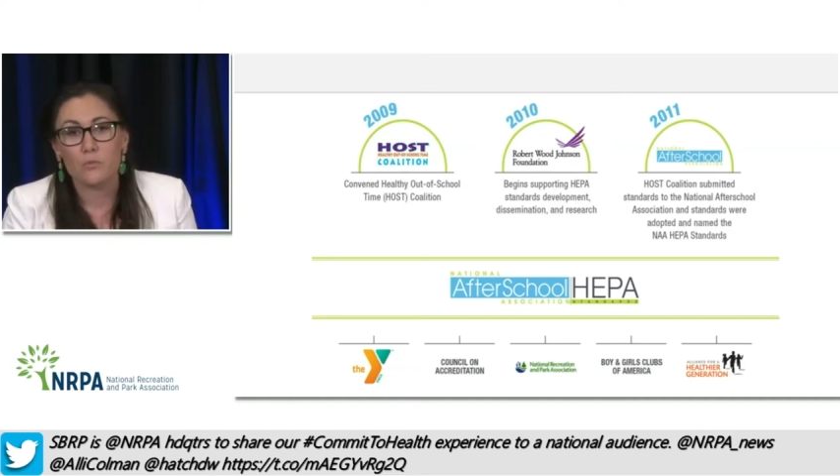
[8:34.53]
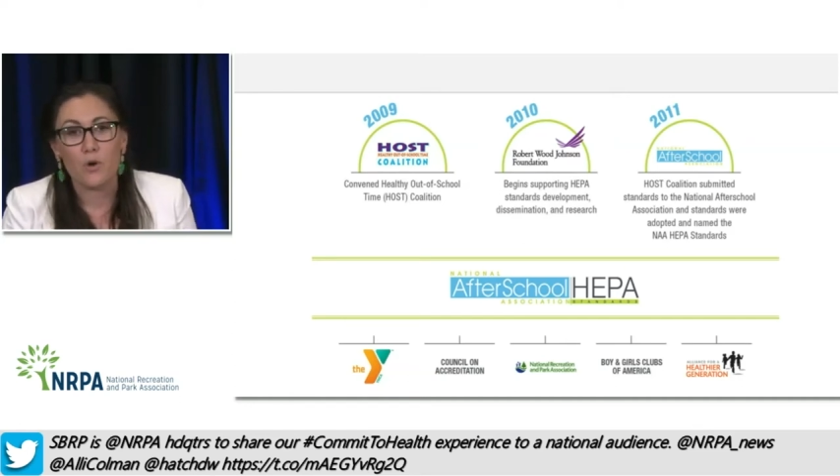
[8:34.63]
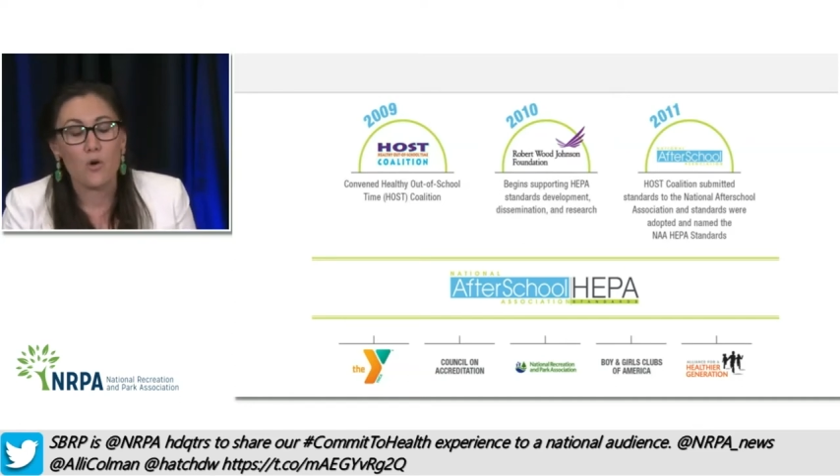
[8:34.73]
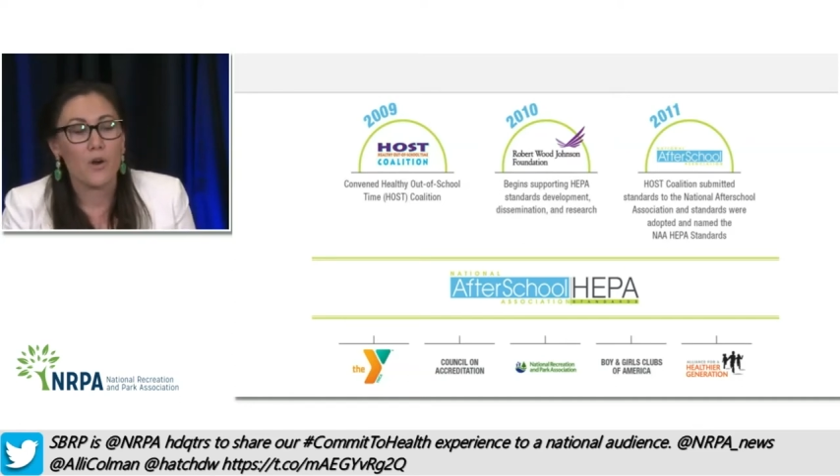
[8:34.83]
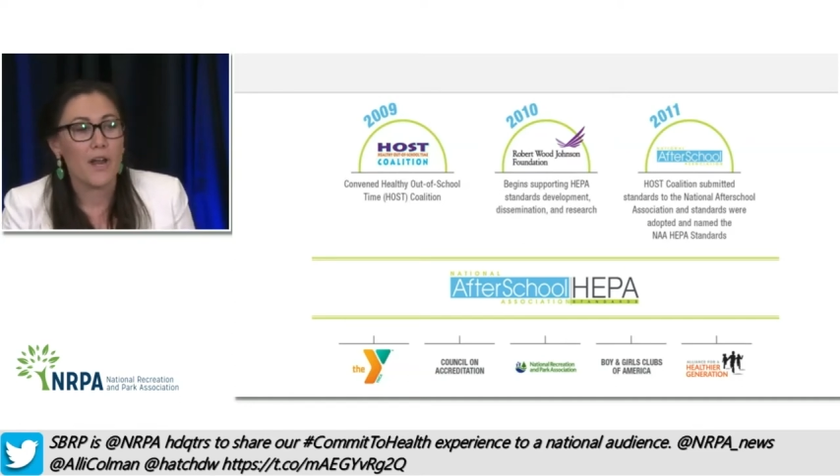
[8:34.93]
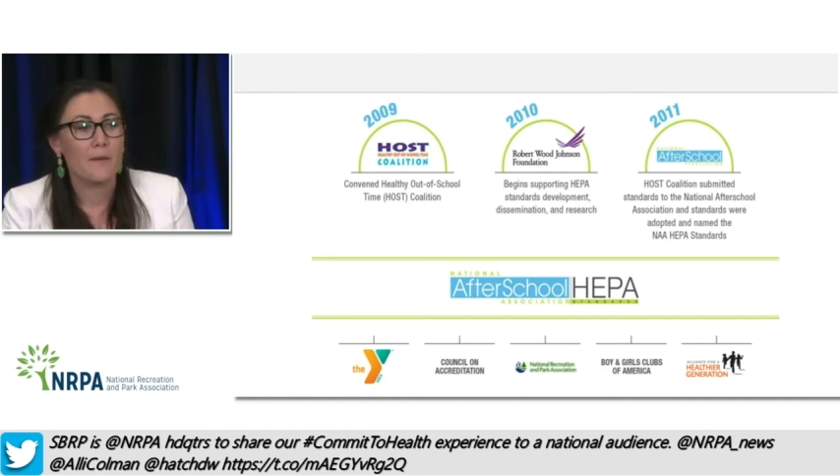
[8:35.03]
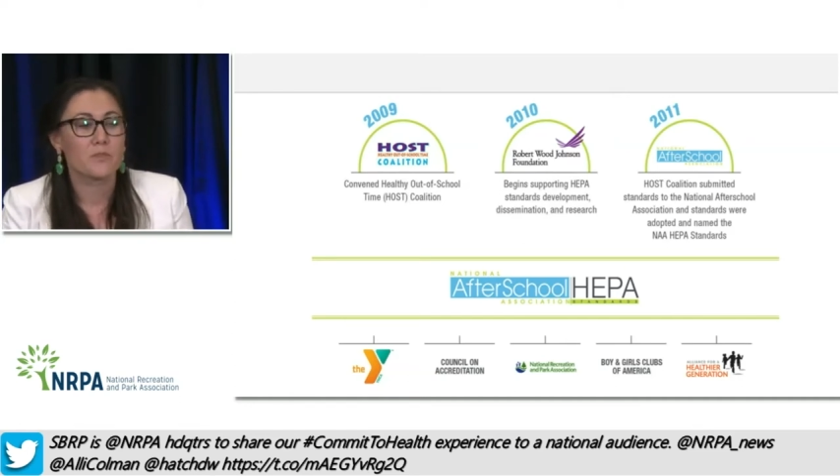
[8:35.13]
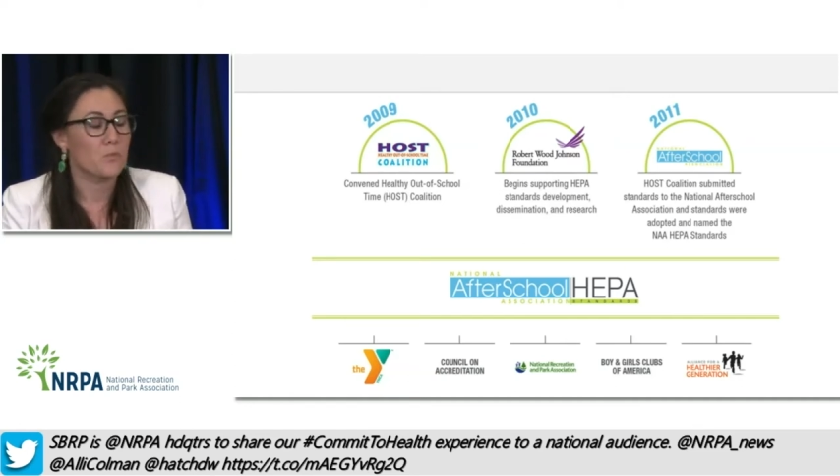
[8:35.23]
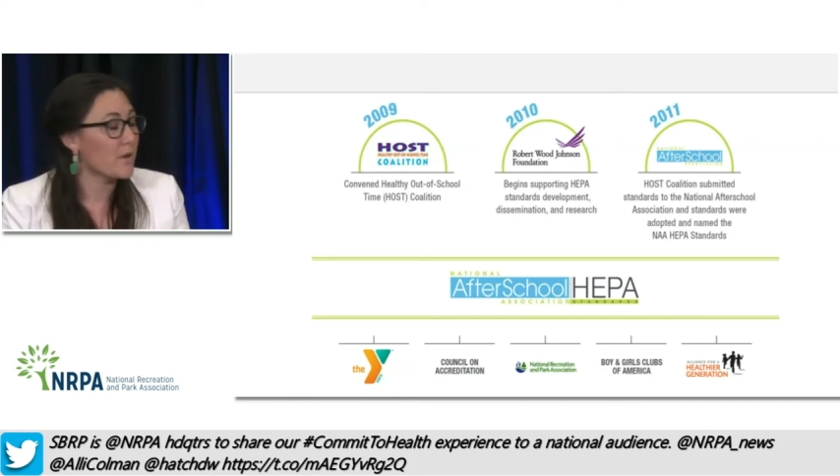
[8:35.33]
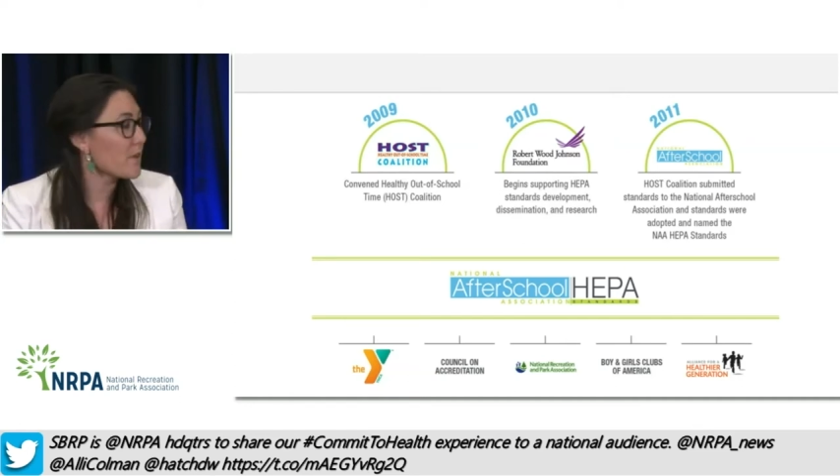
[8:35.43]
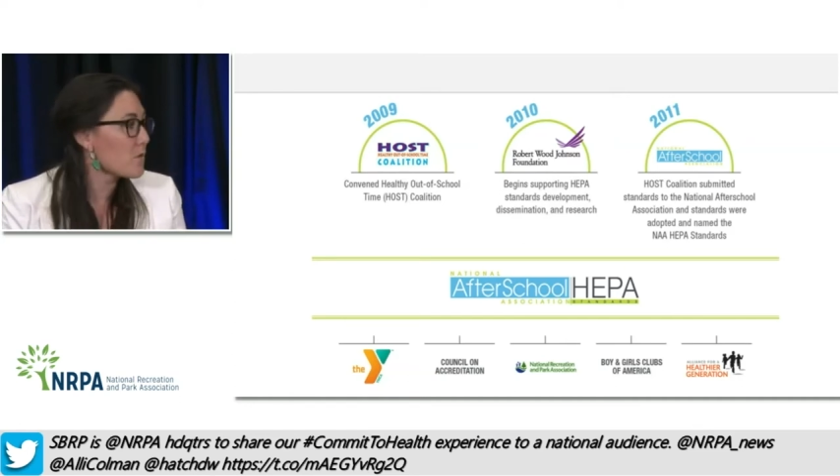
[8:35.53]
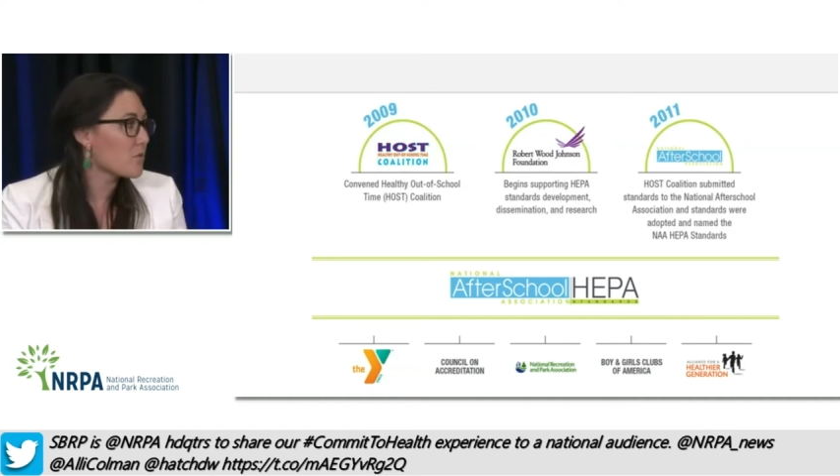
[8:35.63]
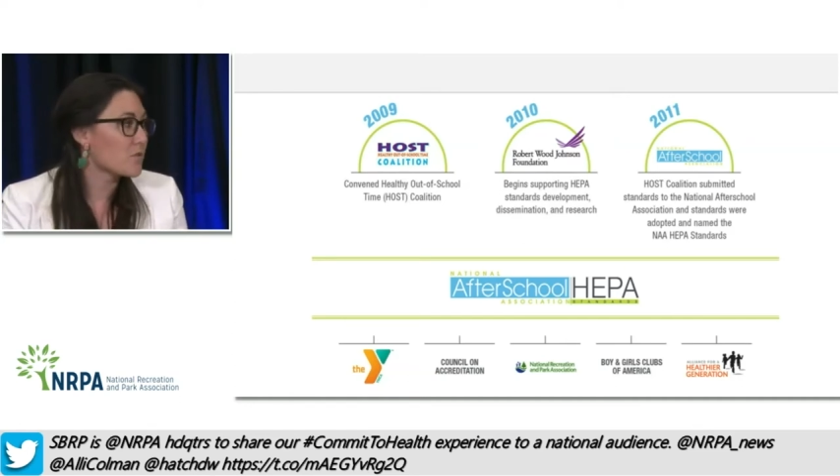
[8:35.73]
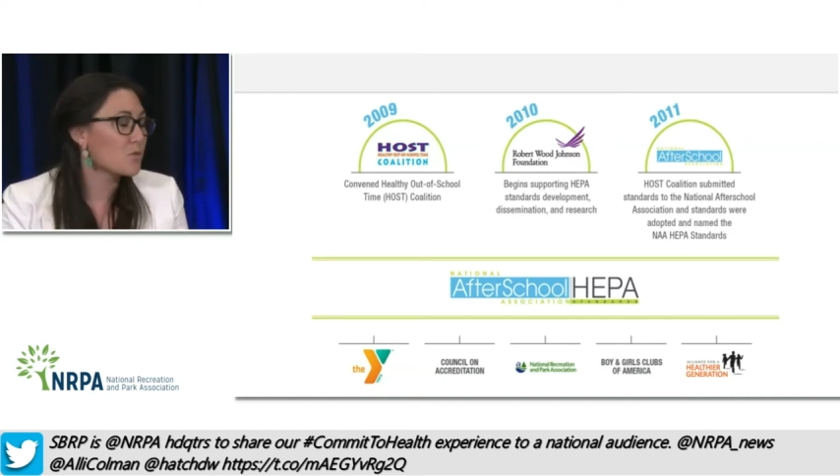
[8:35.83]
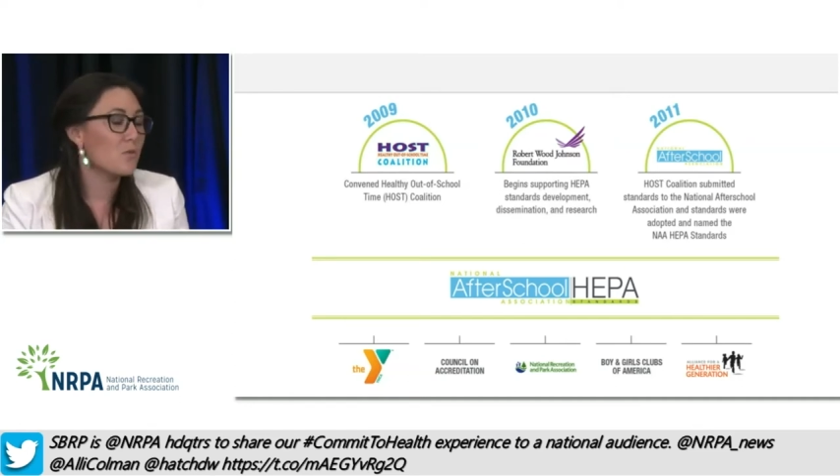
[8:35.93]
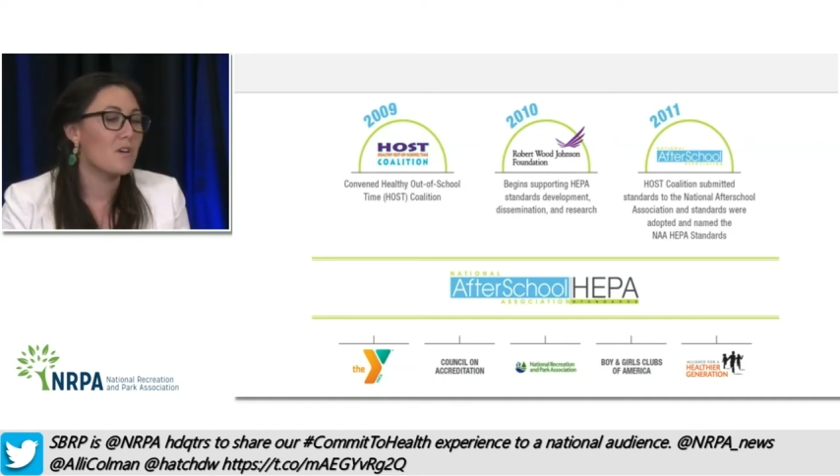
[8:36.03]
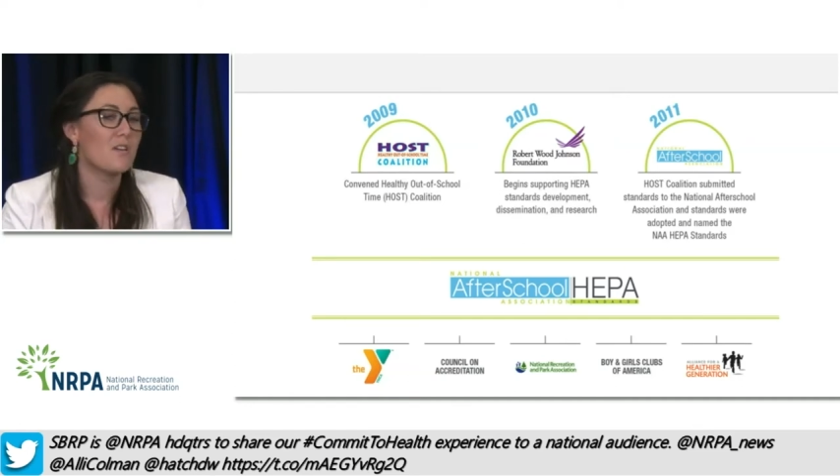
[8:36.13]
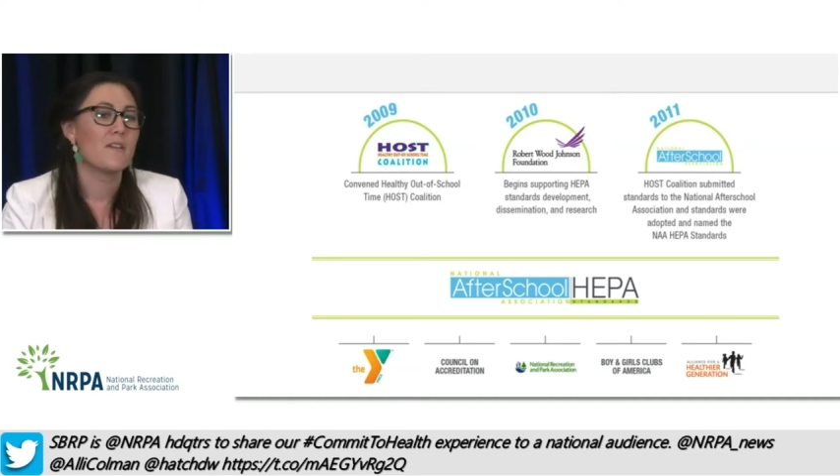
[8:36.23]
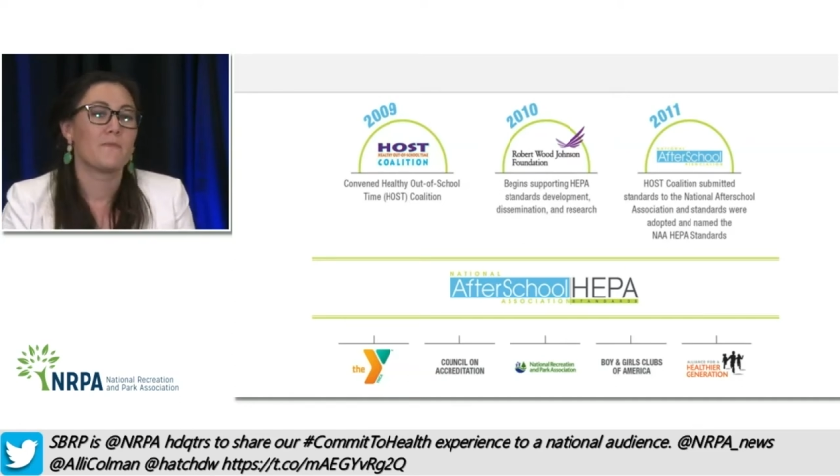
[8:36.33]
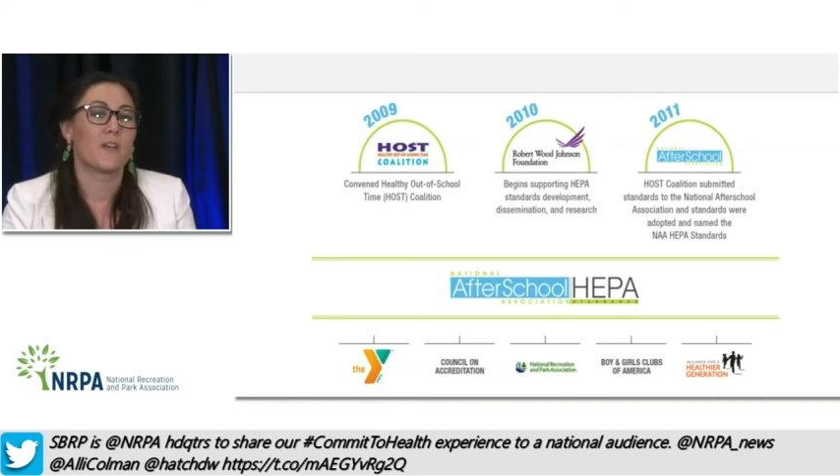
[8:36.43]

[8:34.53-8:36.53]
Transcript: programs, where they go to school,